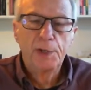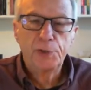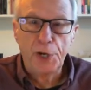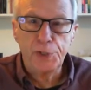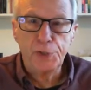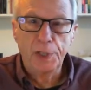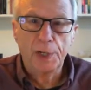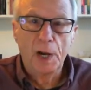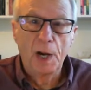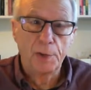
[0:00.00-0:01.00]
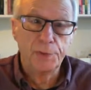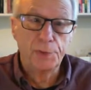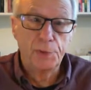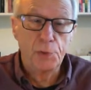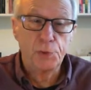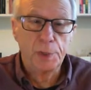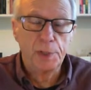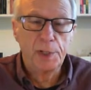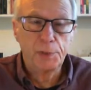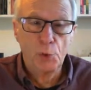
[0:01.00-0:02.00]
changing a constitution
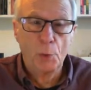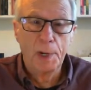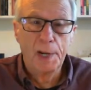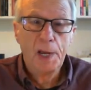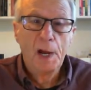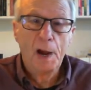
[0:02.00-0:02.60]
is normally